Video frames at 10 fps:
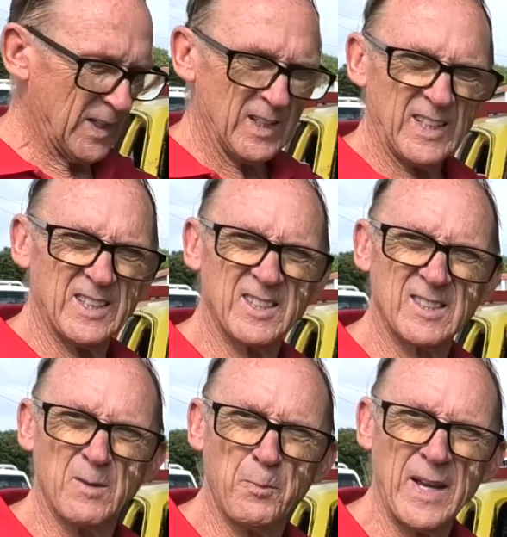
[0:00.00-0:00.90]
Now this
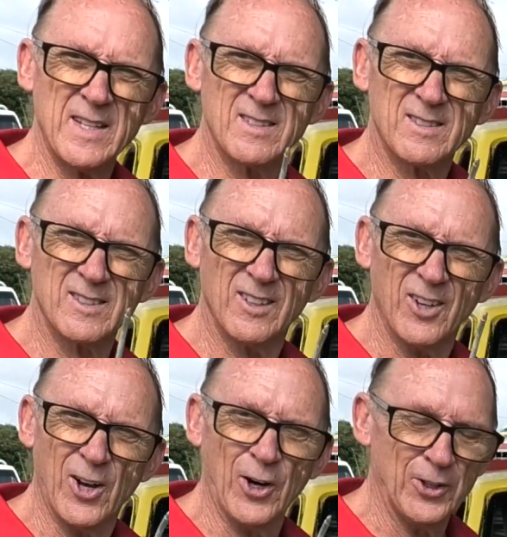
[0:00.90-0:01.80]
depends
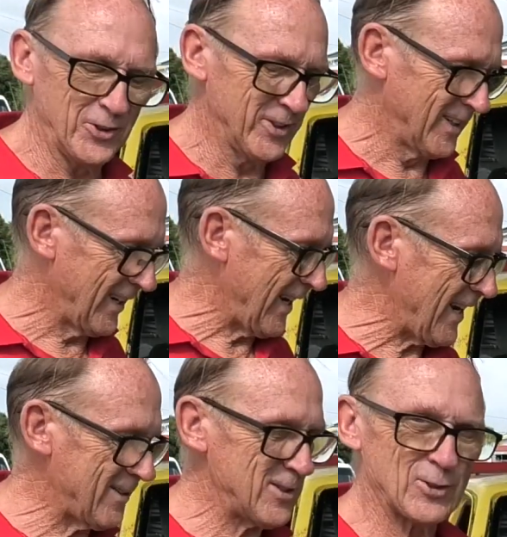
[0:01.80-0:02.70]
on
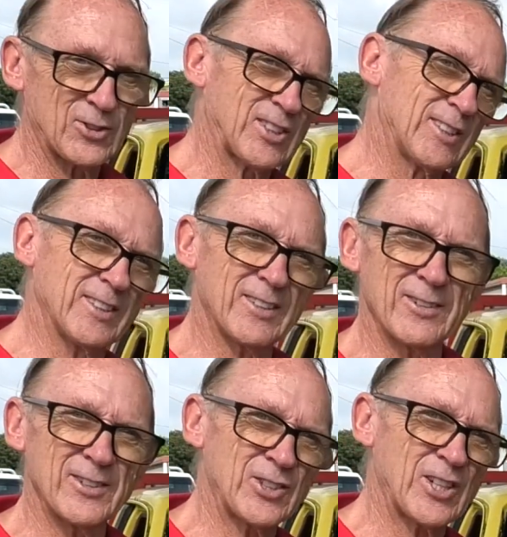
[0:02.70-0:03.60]
how your
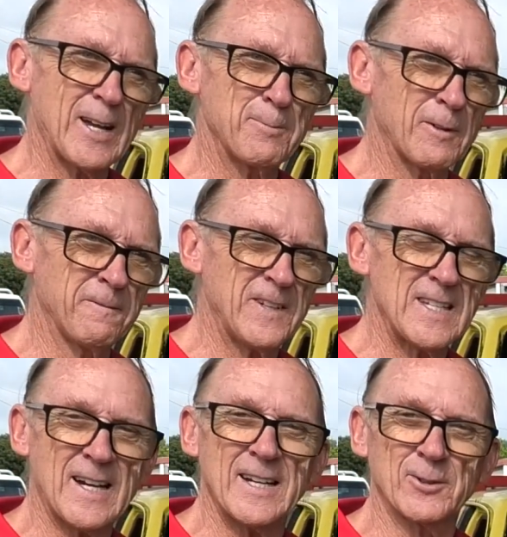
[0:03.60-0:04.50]
cylinder is shaped. A
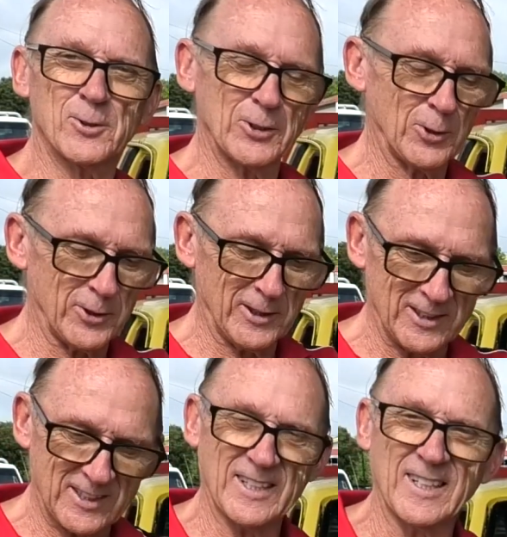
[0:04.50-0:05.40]
V8, all the oil
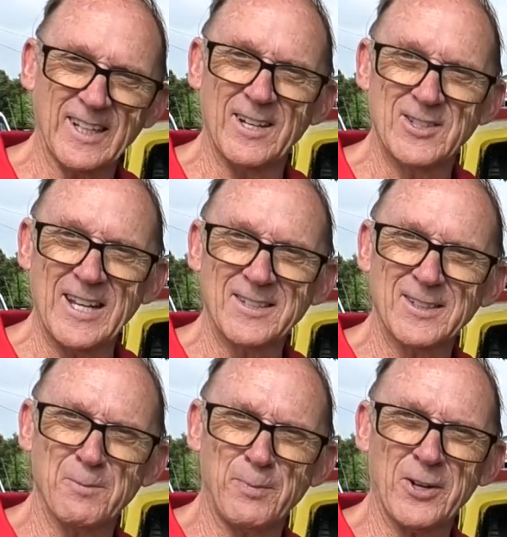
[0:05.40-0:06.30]
is going to go down to
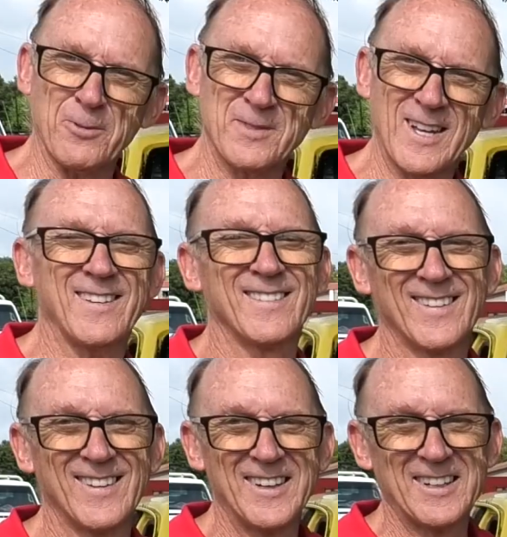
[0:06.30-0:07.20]
the bottom, yeah?
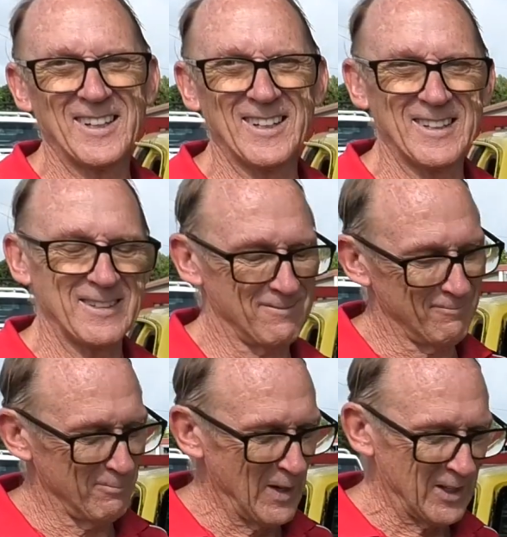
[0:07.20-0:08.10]

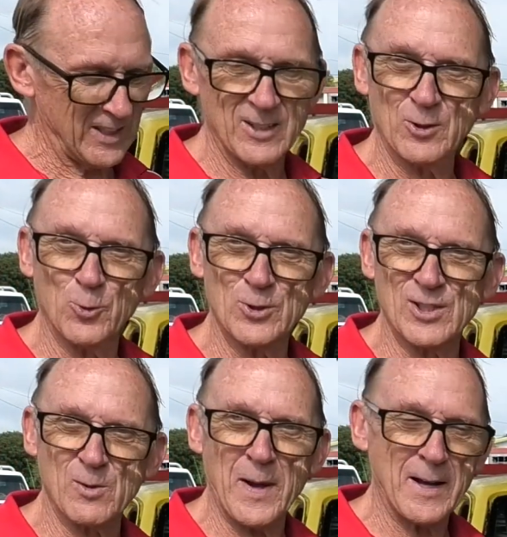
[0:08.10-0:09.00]
Down towards
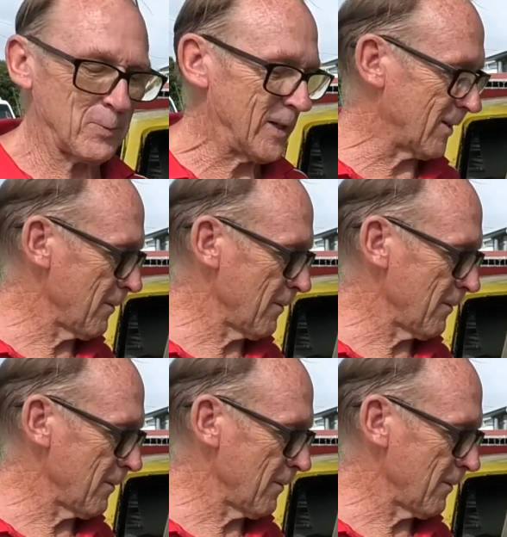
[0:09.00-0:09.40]
the spark plug.